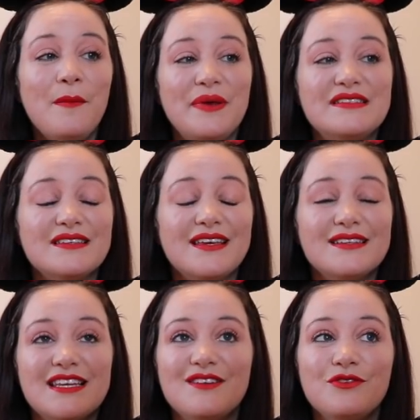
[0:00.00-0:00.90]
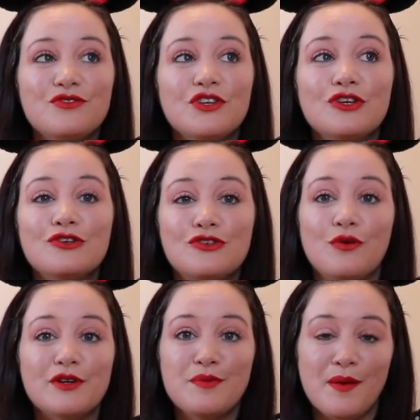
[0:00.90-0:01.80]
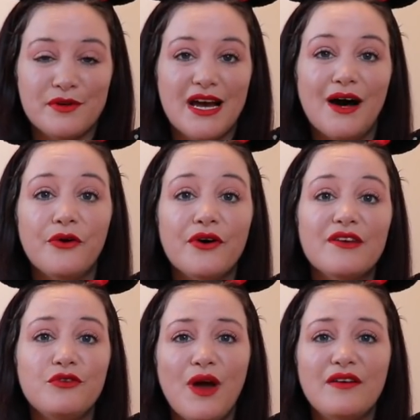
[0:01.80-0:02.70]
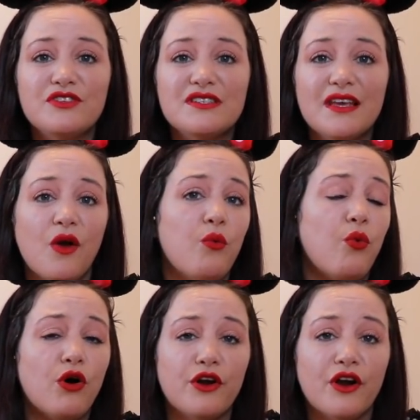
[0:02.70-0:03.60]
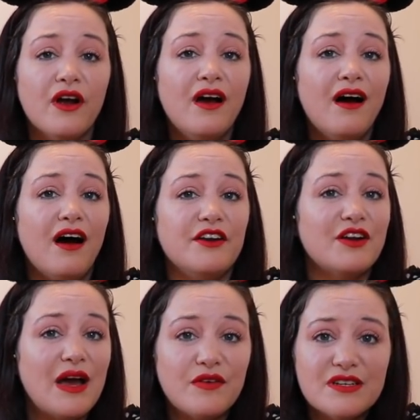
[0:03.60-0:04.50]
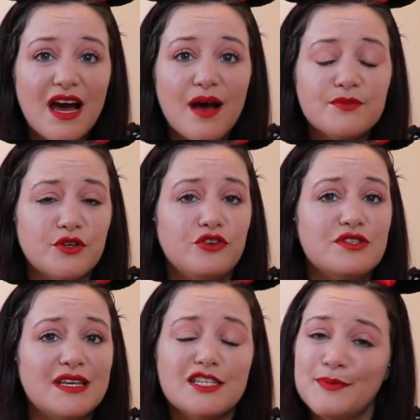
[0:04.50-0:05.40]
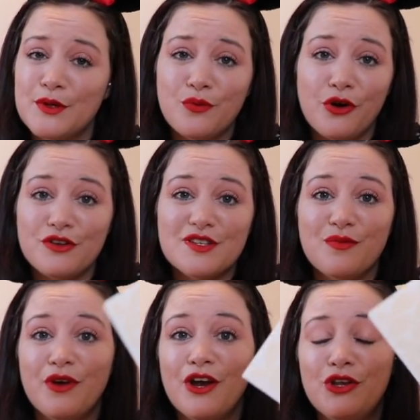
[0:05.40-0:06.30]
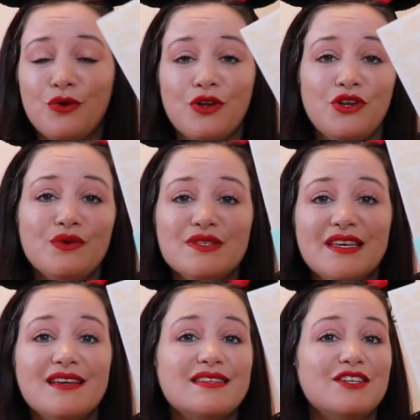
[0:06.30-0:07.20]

Basically, instead of using so much paper towel, if you have just like water on your countertops or you just like spill water somewhere, you can use this.